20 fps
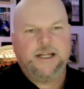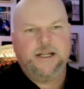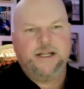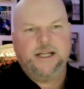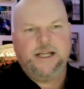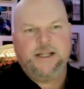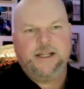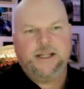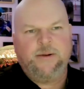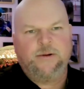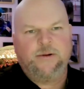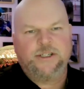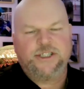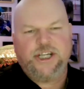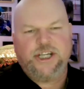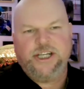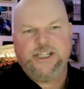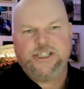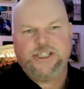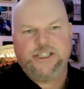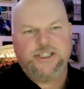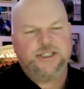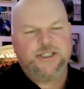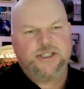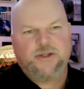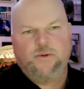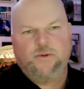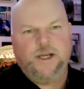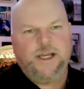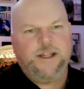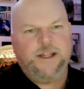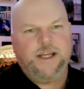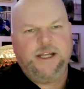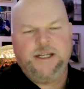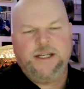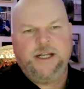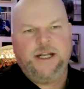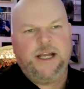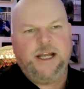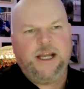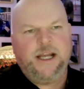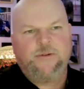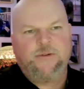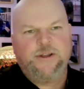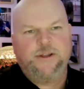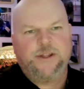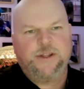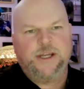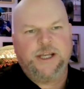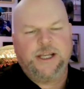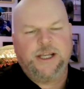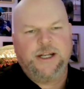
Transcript: and they were changing just the way they did everything.